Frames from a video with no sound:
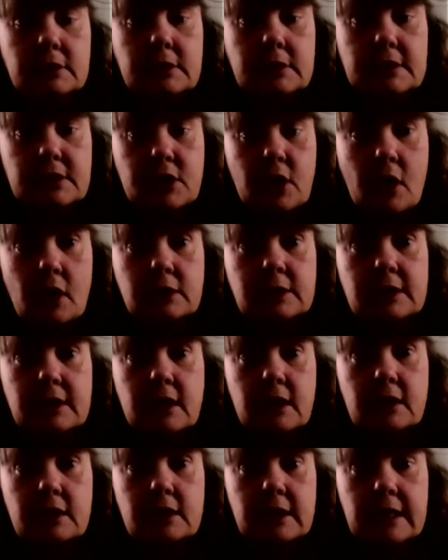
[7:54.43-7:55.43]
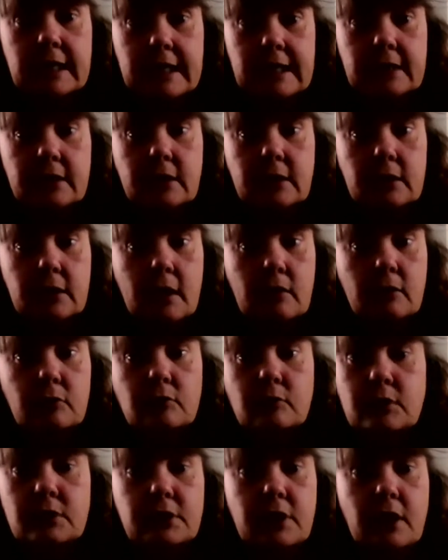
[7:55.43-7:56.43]
Salt and heat
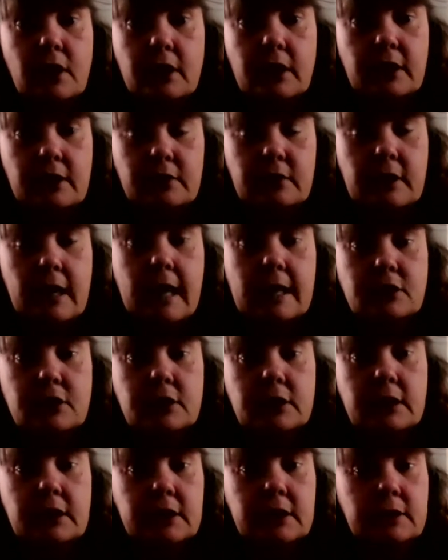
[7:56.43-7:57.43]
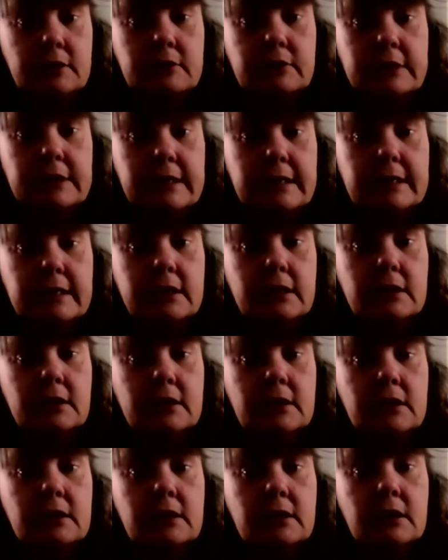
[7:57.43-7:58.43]
alone will not kill ick.
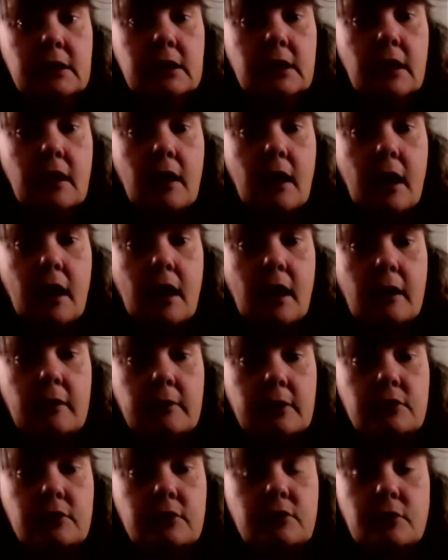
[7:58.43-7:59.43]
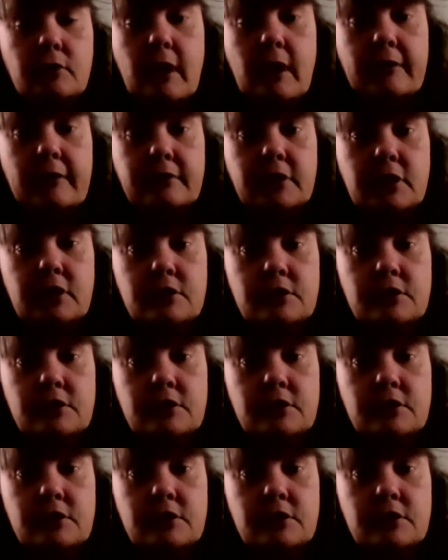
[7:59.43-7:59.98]
You do have to